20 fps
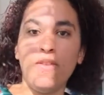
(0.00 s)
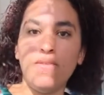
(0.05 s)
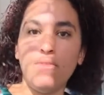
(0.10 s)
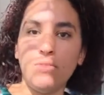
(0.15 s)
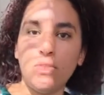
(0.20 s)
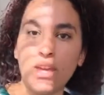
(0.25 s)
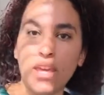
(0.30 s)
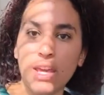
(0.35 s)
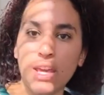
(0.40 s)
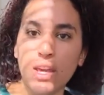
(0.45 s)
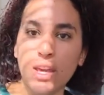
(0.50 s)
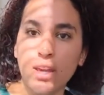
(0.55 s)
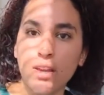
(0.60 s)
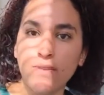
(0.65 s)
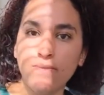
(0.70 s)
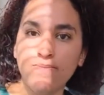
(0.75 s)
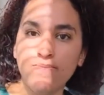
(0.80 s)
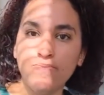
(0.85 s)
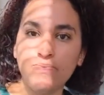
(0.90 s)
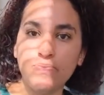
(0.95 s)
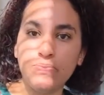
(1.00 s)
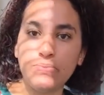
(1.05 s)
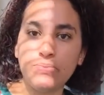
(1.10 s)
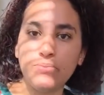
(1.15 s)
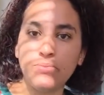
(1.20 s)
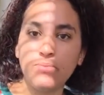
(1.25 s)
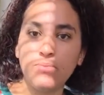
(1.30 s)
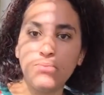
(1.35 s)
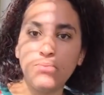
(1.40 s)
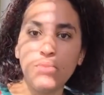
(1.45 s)
Okay,
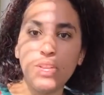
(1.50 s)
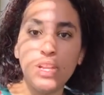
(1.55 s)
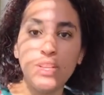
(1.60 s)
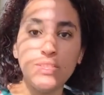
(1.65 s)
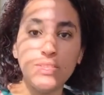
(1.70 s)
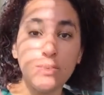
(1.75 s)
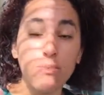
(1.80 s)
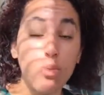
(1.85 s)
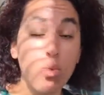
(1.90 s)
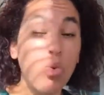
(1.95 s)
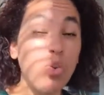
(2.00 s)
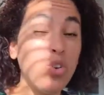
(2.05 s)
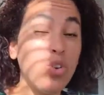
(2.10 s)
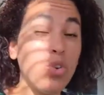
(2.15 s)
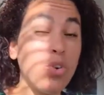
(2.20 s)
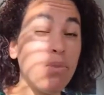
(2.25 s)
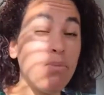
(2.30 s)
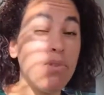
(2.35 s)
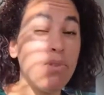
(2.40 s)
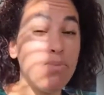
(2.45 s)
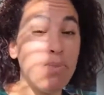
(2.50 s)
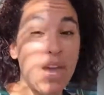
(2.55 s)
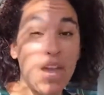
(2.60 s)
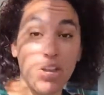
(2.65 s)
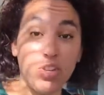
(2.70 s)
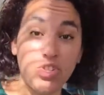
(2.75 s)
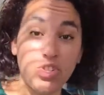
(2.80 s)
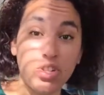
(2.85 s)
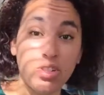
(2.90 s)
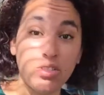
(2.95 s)
because the more you can be
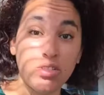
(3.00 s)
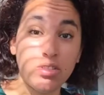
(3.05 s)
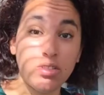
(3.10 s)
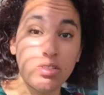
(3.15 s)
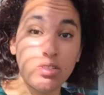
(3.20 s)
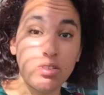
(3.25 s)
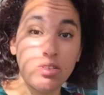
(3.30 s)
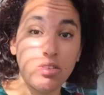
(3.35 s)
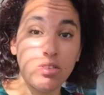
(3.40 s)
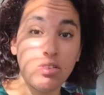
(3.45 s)
patient,